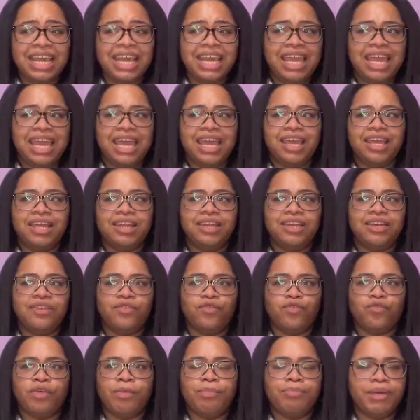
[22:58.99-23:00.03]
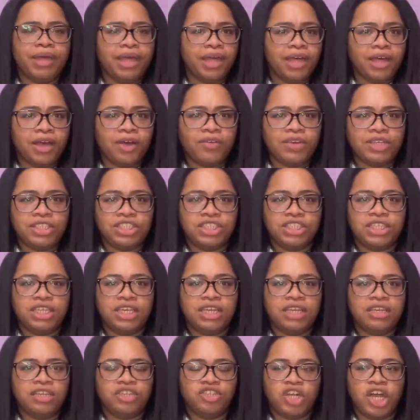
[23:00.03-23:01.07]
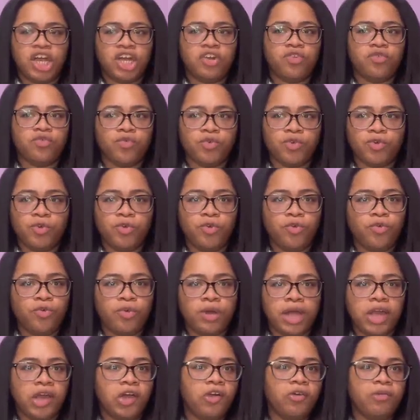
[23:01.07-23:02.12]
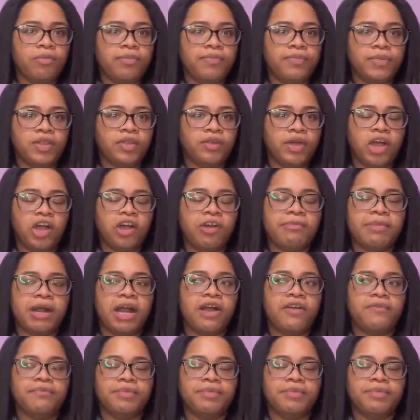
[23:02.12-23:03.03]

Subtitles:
and rebel and shit and try to rule Hellmouth